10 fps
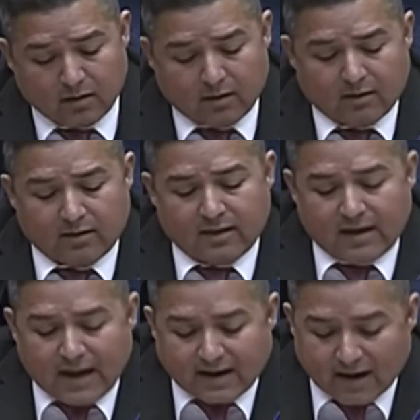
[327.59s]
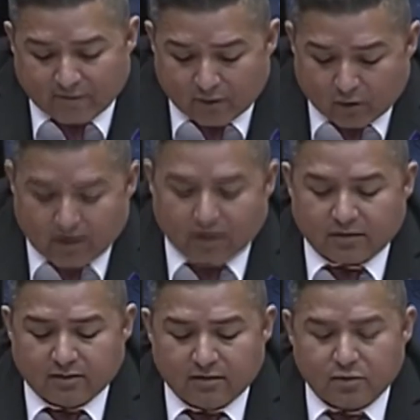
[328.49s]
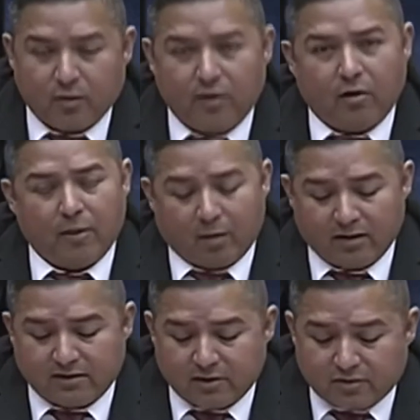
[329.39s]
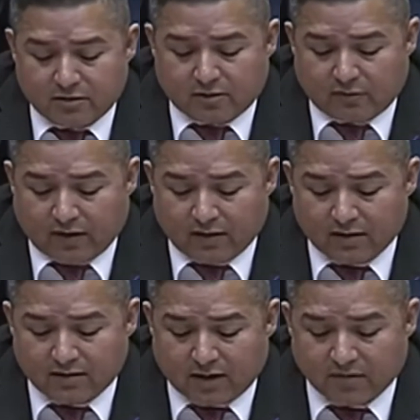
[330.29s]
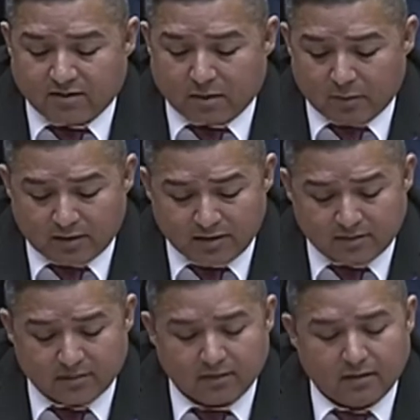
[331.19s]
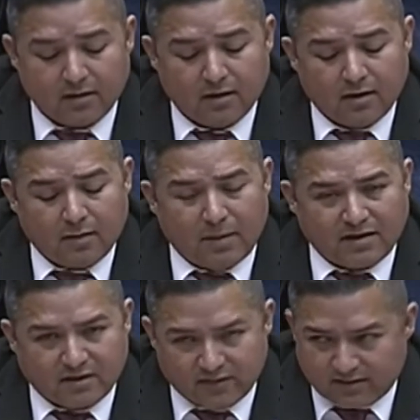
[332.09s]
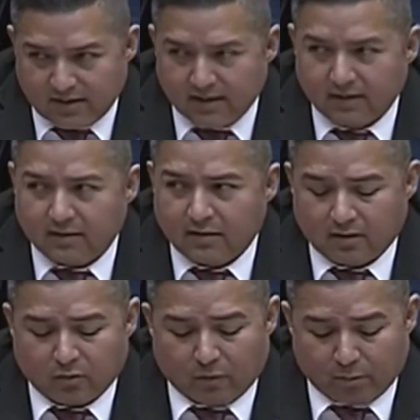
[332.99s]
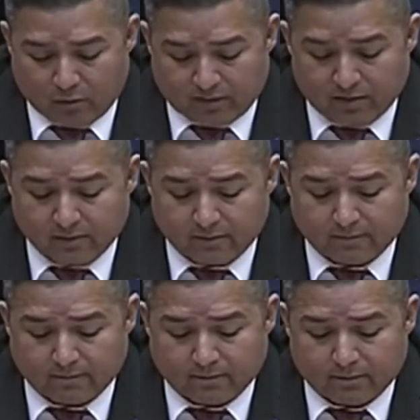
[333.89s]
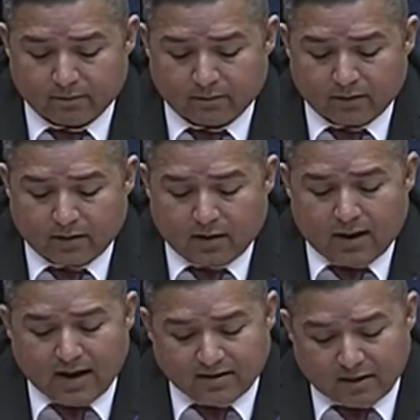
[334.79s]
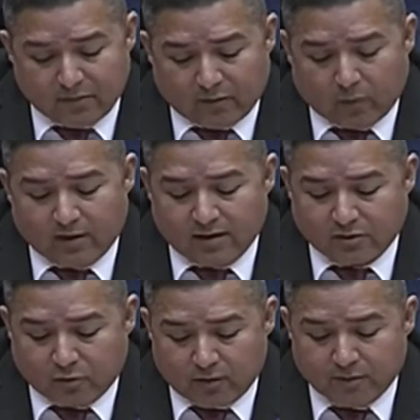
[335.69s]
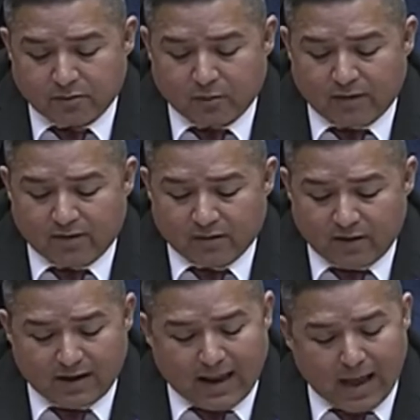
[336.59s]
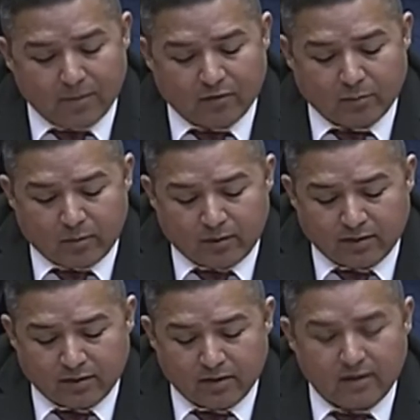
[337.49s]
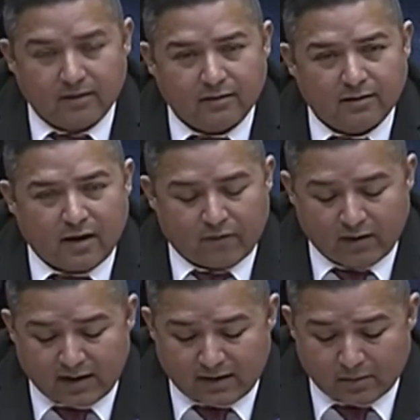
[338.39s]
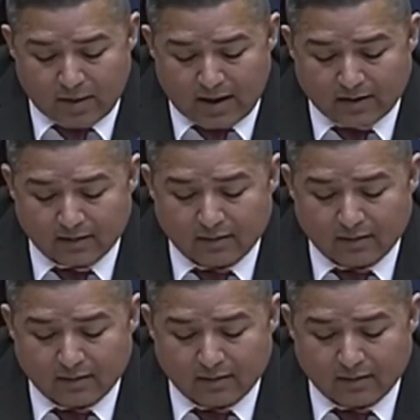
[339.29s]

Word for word: The thing I can't figure out is whether our politicians are failing us out of stubbornness, passivity, or both. I said before that as grown-ups, we have a convenient habit of remembering the good and forgetting the bad.